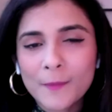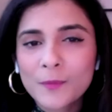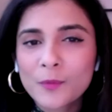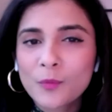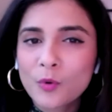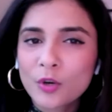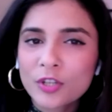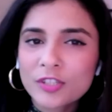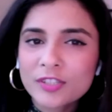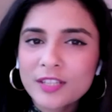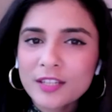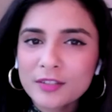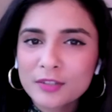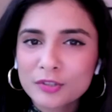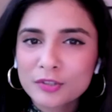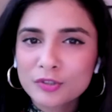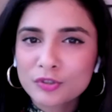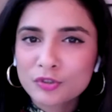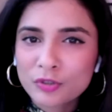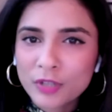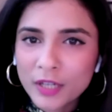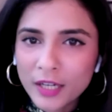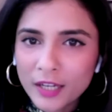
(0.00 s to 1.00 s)
was there a
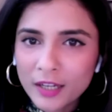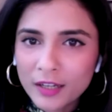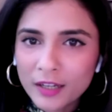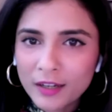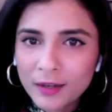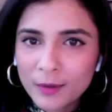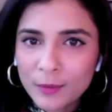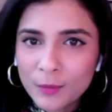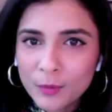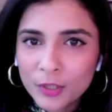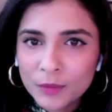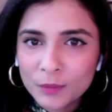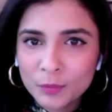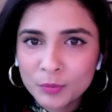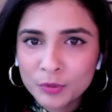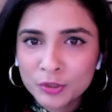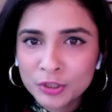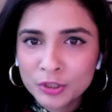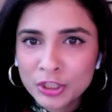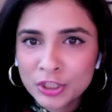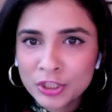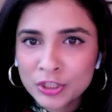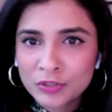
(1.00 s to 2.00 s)
trigger? What
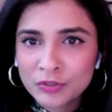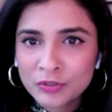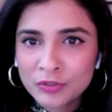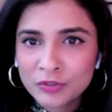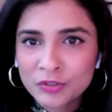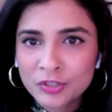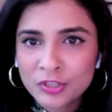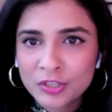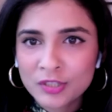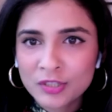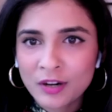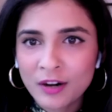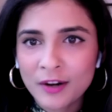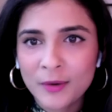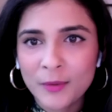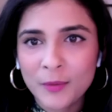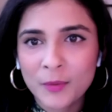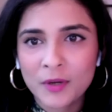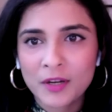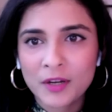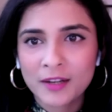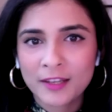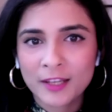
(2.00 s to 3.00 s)
pushed you to start
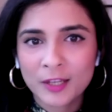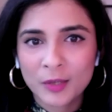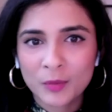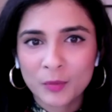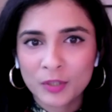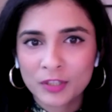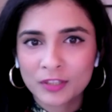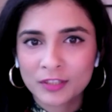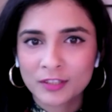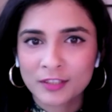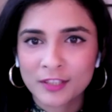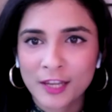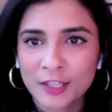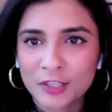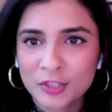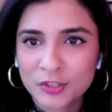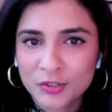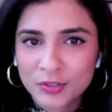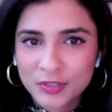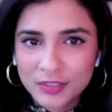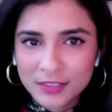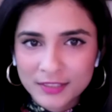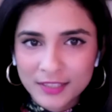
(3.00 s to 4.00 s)
working with
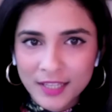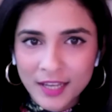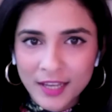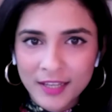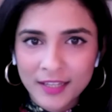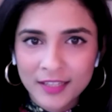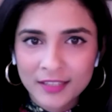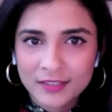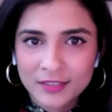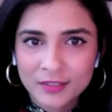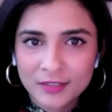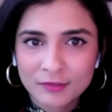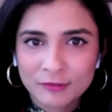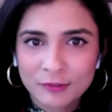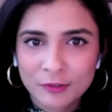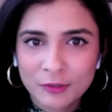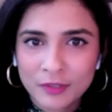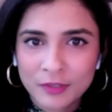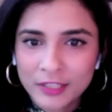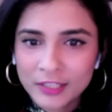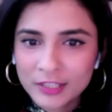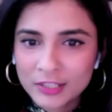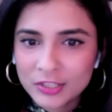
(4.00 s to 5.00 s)
natural dyes and
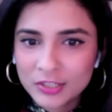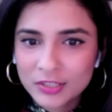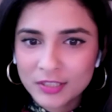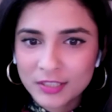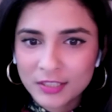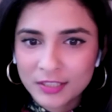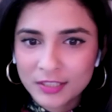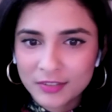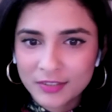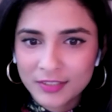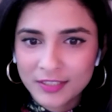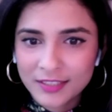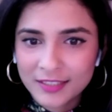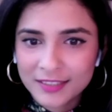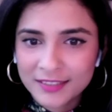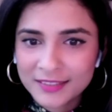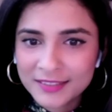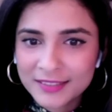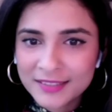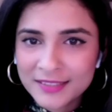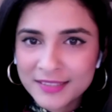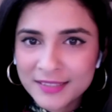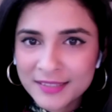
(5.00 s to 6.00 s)
foraged
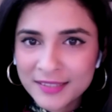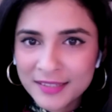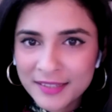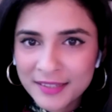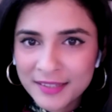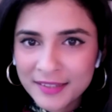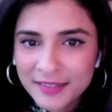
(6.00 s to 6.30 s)
ingredients?